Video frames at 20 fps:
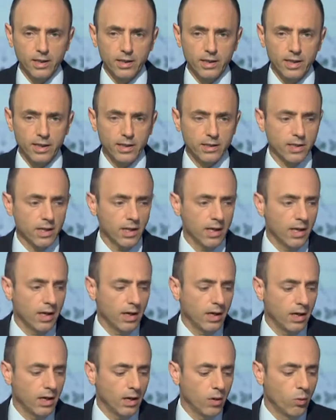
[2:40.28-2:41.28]
get
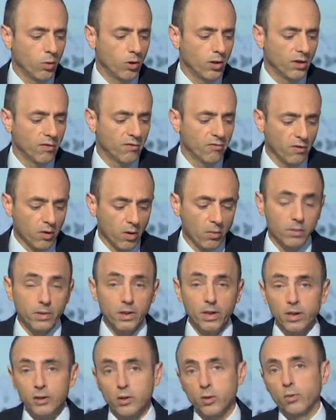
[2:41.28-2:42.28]
a word from
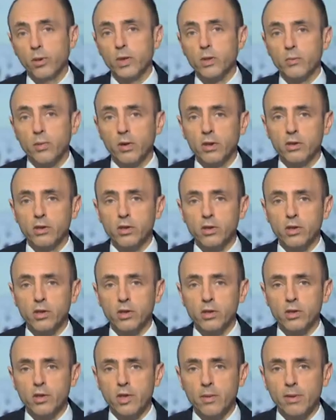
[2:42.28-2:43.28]
a U.S.
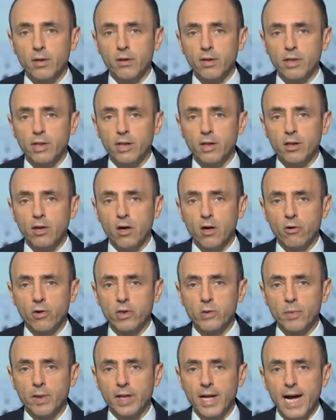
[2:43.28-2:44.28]
politician. Democratic
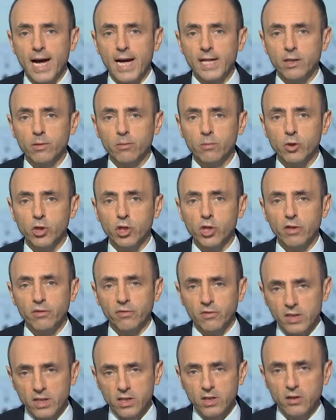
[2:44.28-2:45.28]
Congressman Adam
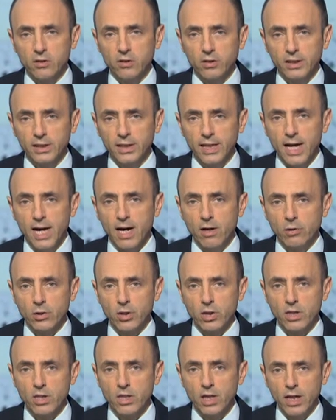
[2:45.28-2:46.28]
Schiff is on the
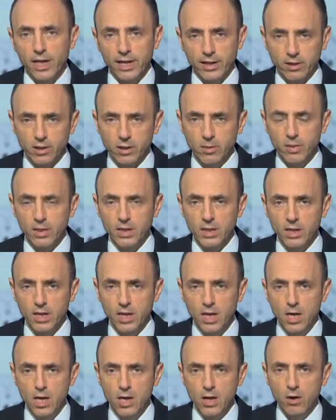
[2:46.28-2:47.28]
House Select Committee
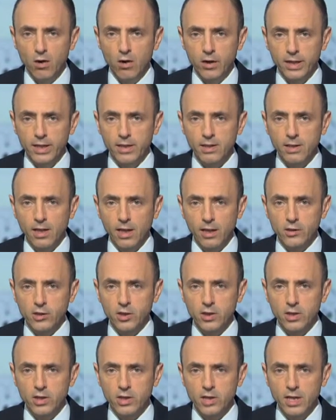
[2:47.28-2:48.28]
on
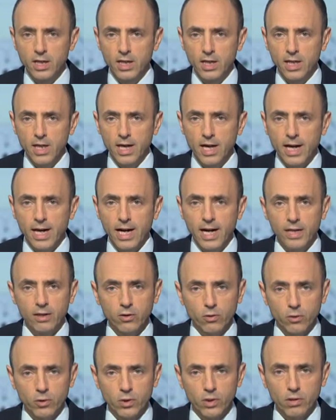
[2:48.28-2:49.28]
Intelligence and
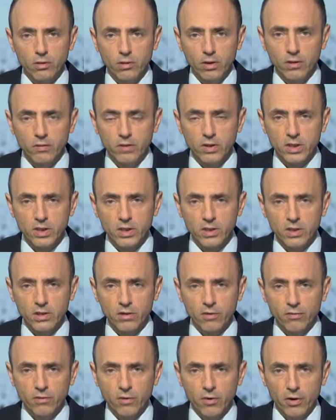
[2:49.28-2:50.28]
also overseas
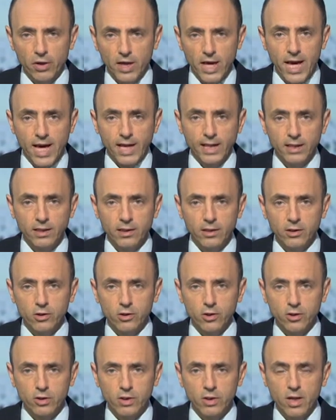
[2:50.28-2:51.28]
foreign aid. He
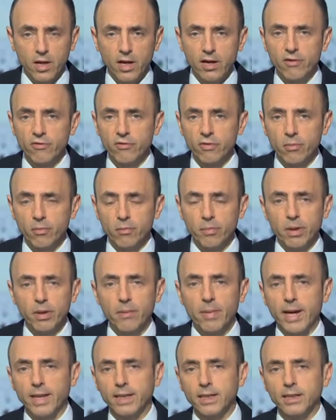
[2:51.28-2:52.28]
joins us live from
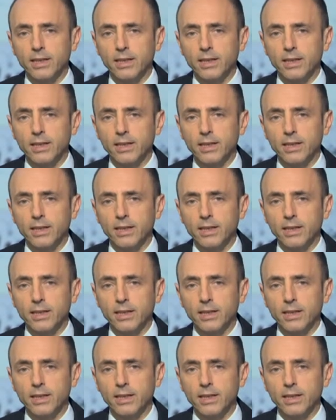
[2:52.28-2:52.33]
Burbank in